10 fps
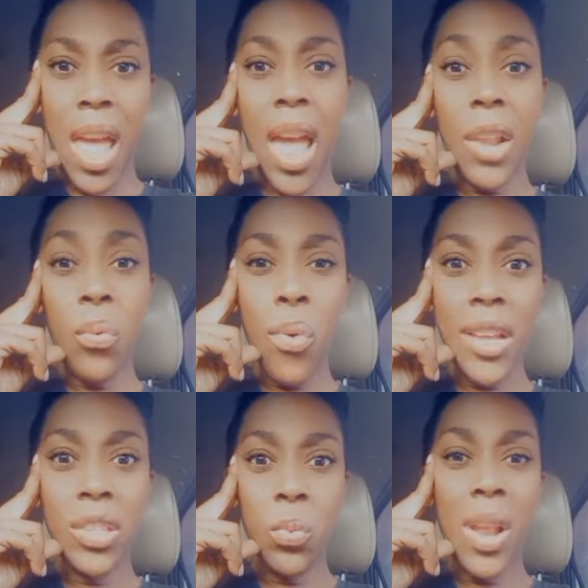and
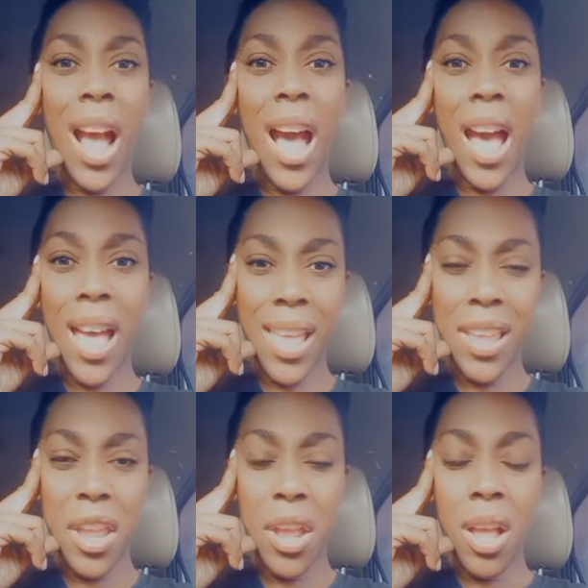Westwood
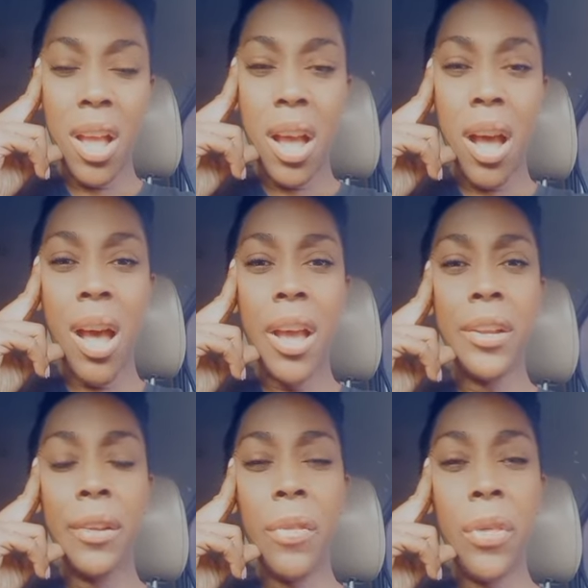High
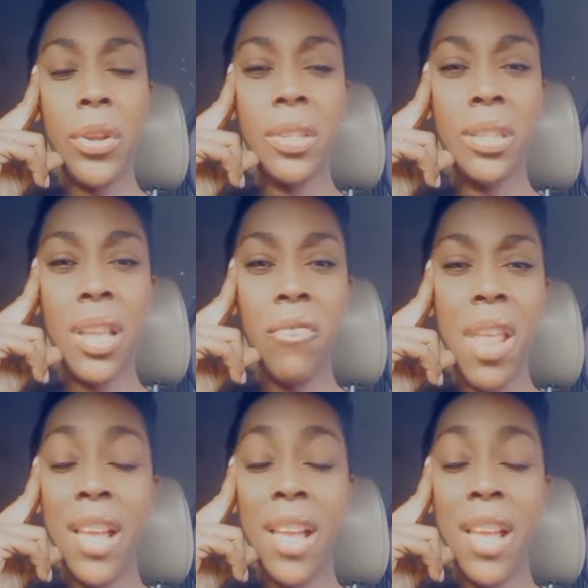on 37.